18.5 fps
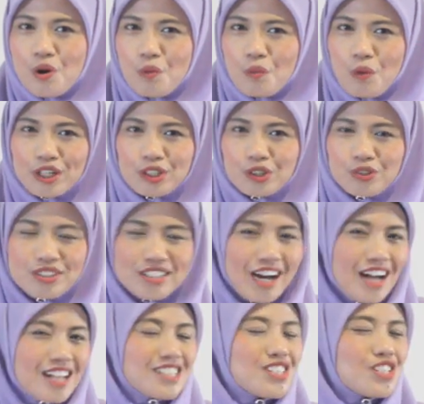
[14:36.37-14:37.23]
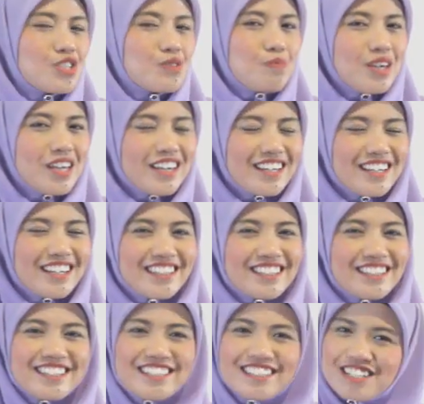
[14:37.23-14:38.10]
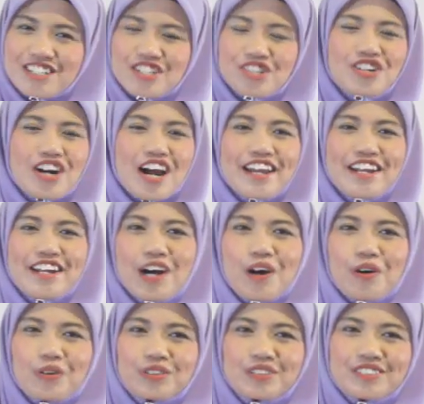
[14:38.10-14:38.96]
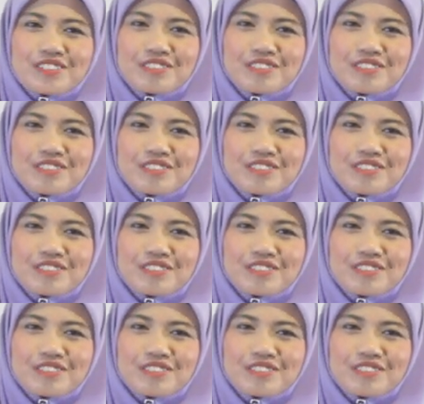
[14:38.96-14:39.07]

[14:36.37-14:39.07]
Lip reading: What could the answers be? Try it out.